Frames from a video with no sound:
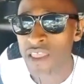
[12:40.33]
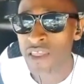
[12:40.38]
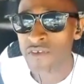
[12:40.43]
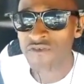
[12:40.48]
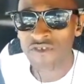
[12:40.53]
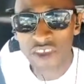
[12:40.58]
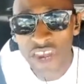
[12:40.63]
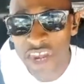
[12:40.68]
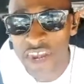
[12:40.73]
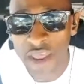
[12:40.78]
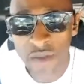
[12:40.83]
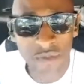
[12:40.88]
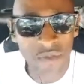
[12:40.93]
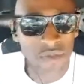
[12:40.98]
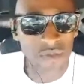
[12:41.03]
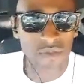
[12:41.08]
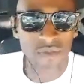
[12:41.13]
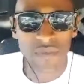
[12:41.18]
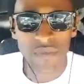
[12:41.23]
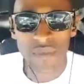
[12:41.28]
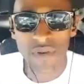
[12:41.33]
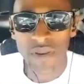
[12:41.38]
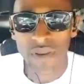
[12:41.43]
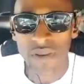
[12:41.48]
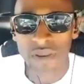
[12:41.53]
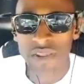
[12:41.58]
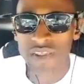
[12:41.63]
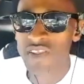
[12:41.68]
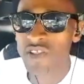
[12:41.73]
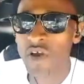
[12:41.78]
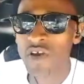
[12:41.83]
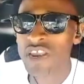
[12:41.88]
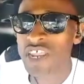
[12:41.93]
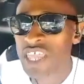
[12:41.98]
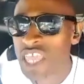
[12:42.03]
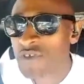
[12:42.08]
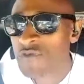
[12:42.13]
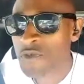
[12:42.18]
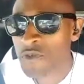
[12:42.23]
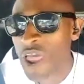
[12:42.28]
freedom. He's not going to
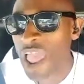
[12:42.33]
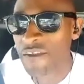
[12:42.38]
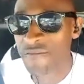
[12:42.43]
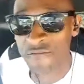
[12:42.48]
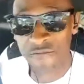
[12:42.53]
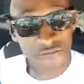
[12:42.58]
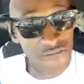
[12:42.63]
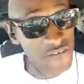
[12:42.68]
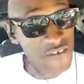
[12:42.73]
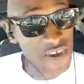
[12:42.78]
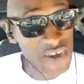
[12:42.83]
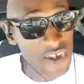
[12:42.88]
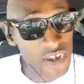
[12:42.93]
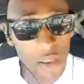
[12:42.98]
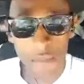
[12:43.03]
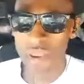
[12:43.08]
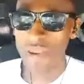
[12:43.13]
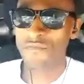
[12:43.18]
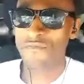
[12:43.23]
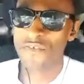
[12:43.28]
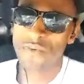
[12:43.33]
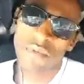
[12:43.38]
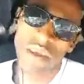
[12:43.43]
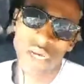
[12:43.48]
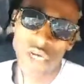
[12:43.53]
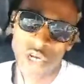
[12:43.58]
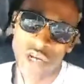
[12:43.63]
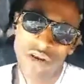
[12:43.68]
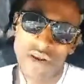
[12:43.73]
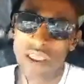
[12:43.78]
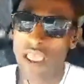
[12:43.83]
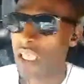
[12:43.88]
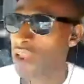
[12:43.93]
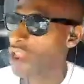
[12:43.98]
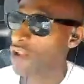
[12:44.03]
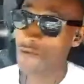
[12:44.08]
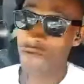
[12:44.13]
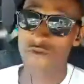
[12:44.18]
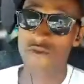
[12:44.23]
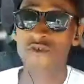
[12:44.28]
give you that freedom information,
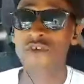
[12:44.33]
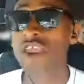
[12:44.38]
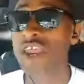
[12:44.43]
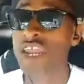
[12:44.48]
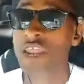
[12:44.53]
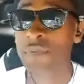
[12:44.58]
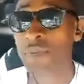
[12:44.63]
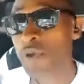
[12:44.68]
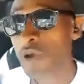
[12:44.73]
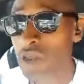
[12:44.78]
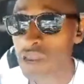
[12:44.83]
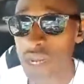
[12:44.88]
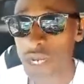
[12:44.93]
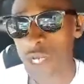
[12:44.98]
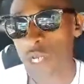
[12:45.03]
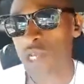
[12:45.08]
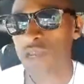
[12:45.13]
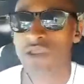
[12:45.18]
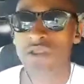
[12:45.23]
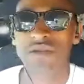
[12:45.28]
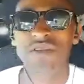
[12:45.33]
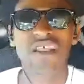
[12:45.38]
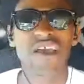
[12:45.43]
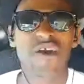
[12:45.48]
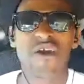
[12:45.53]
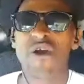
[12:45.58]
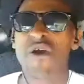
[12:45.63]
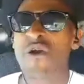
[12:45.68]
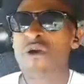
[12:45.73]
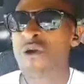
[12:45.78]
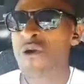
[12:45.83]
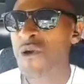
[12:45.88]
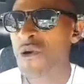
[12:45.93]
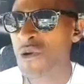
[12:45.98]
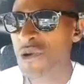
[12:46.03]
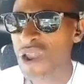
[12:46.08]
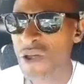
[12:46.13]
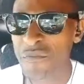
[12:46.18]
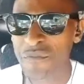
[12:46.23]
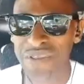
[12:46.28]
that freedom knowledge.
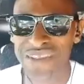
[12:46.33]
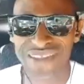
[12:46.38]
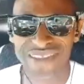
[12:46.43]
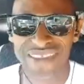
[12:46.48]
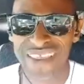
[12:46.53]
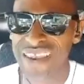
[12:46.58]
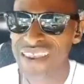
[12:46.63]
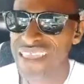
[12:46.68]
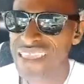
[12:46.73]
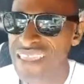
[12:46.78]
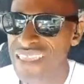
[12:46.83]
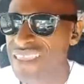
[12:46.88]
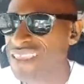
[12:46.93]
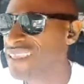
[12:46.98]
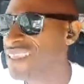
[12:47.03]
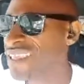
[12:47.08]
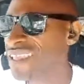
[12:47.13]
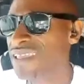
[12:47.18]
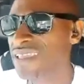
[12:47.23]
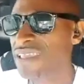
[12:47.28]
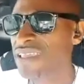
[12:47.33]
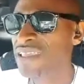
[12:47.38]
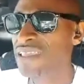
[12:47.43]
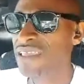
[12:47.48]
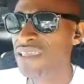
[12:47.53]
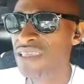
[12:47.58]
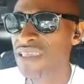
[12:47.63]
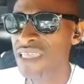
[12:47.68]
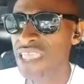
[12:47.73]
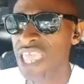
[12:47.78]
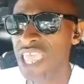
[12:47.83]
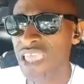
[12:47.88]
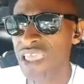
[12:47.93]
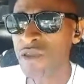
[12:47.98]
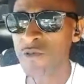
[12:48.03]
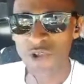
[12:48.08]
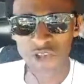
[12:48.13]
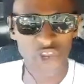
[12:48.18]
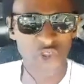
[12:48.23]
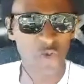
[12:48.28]
Oh, don't be silly. He
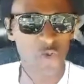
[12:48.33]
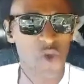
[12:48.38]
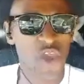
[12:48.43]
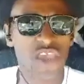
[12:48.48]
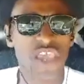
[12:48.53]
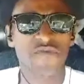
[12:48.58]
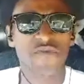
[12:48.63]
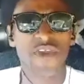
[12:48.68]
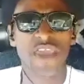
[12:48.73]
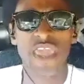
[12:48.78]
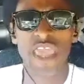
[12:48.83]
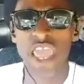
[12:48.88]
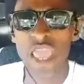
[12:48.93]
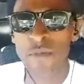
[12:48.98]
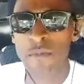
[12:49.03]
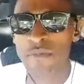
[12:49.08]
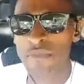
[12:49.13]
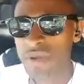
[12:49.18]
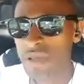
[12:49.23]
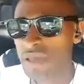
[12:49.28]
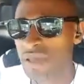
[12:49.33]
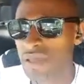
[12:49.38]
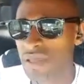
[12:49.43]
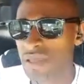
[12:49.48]
wants you working for him.